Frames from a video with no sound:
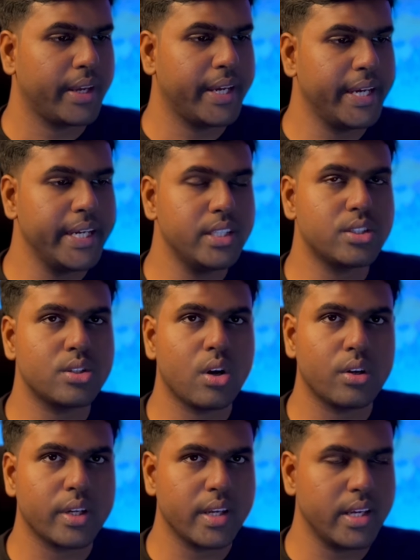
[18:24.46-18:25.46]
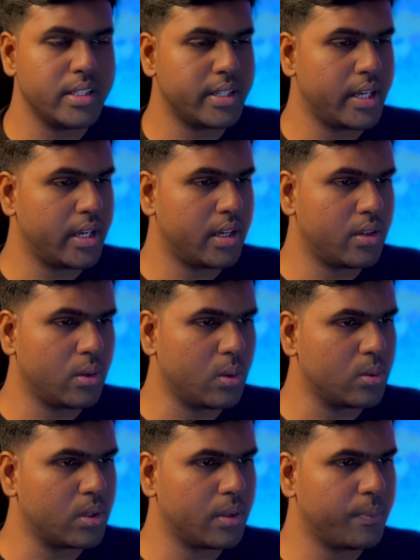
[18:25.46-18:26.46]
Each dot is a
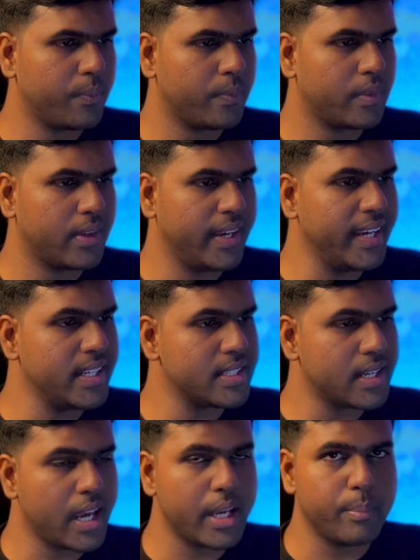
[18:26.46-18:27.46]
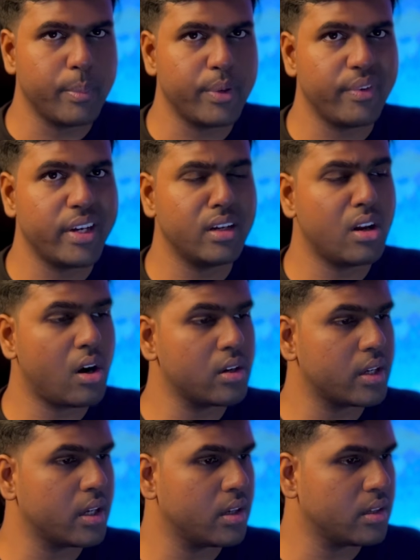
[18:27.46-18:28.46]
note. Each line between dot
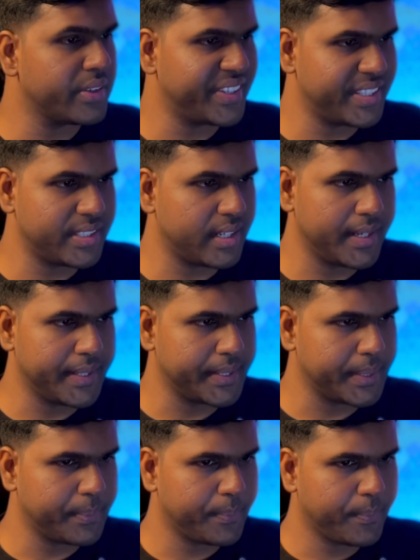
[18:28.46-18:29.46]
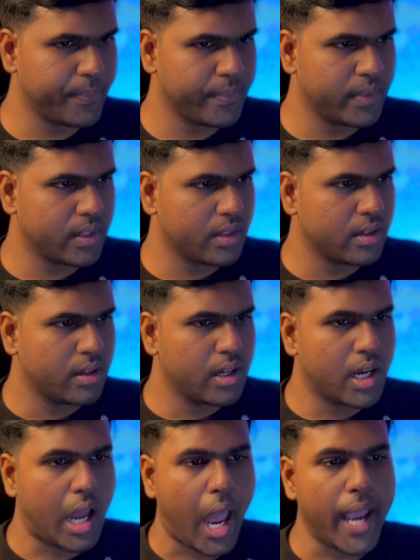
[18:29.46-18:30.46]
is a link.
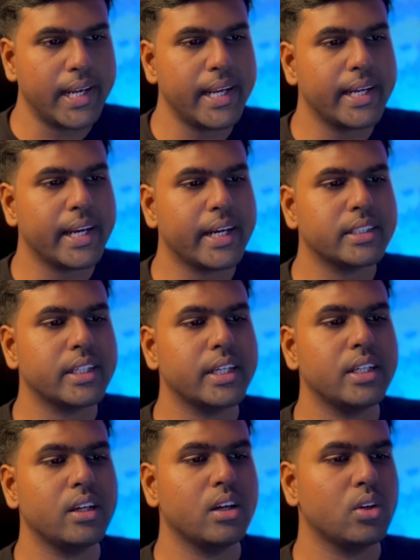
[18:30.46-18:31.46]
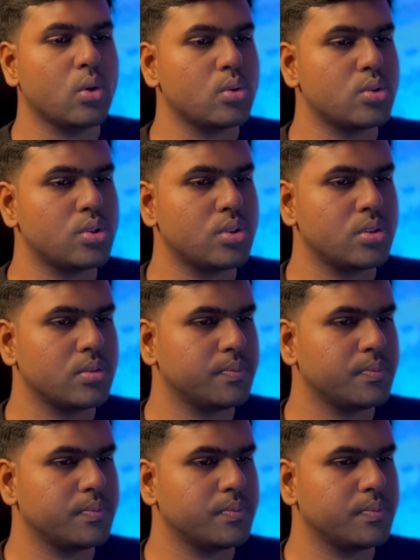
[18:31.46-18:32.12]
Highly connected notes.